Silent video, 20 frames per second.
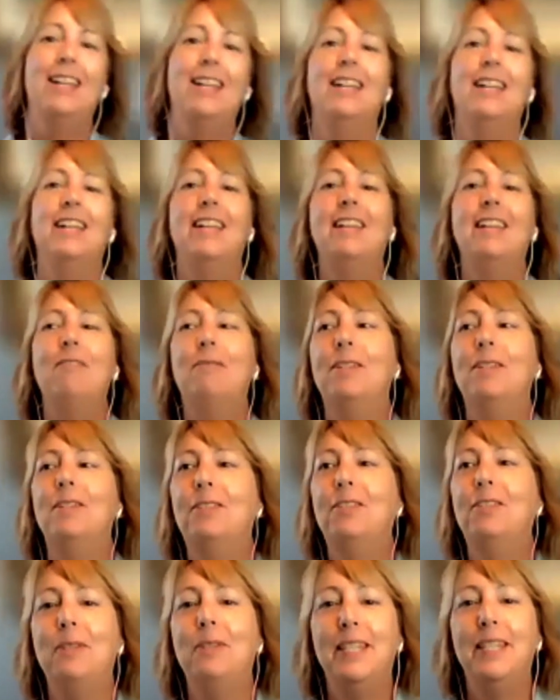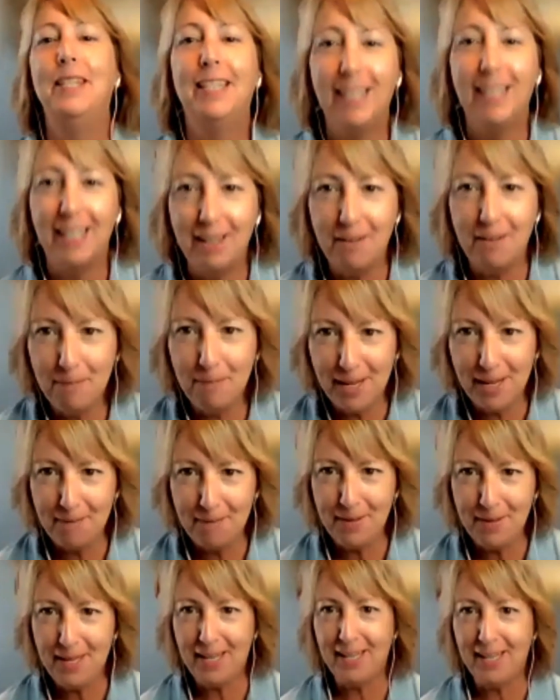He was doing the love
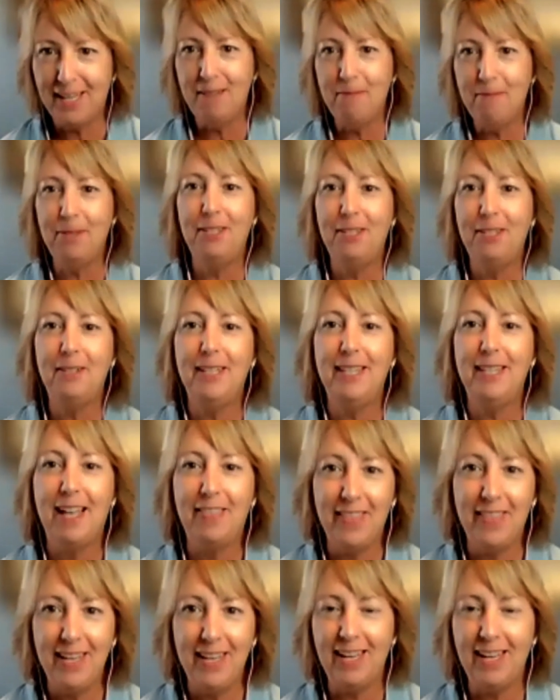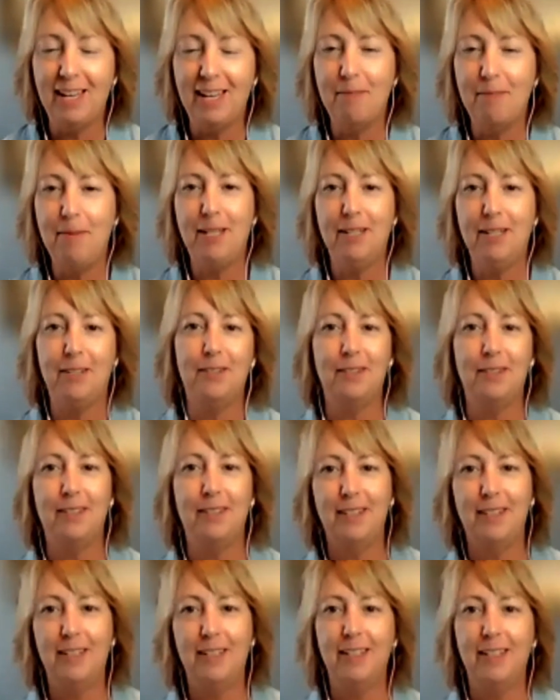bombing. He was doing that thing because
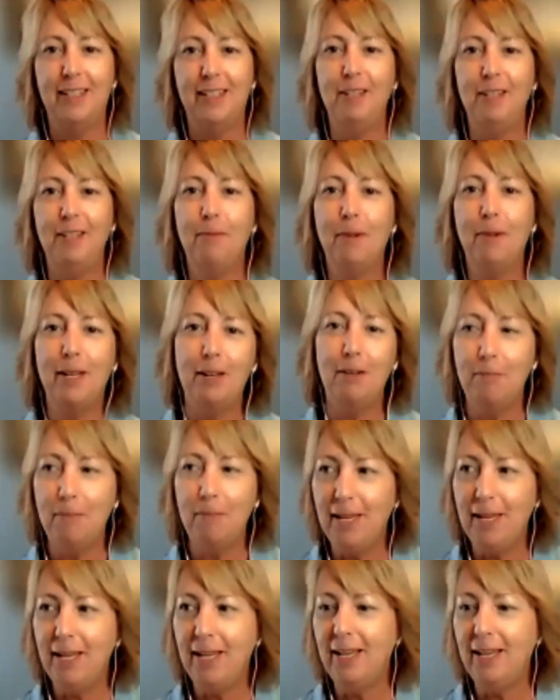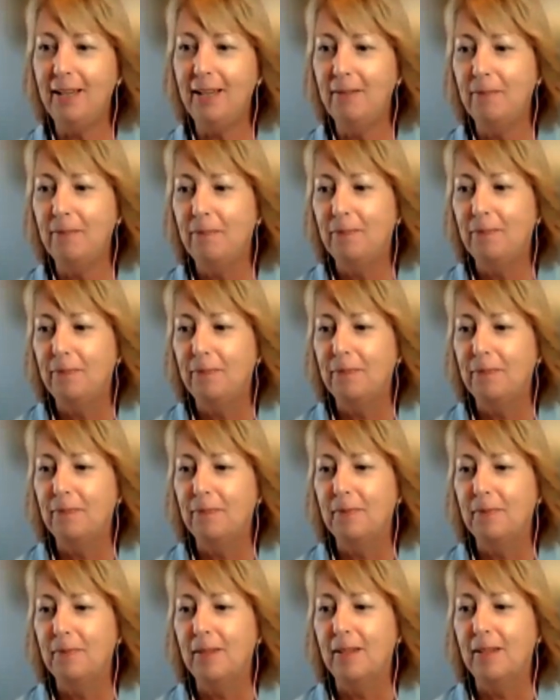he wanted me
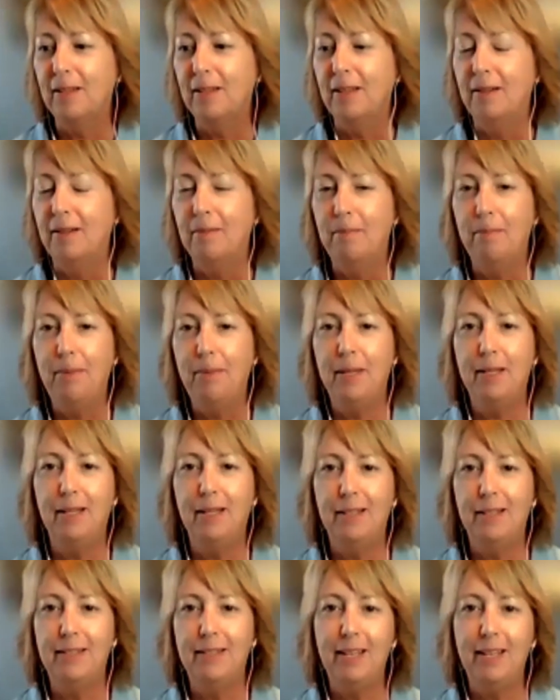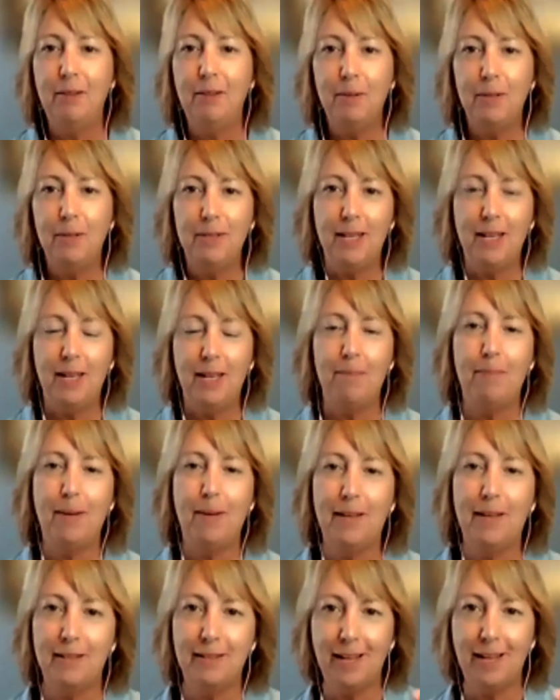because he was a
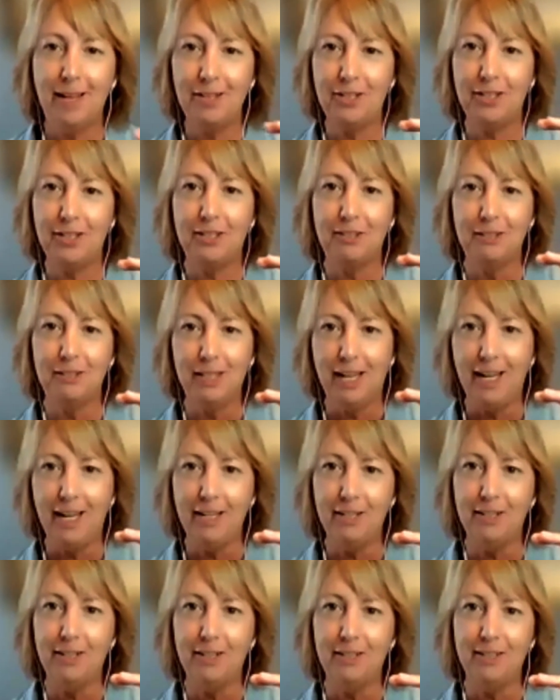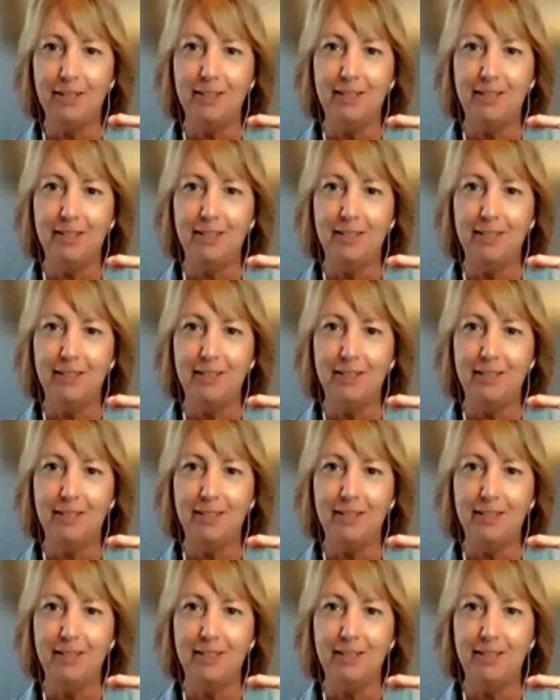pathological liar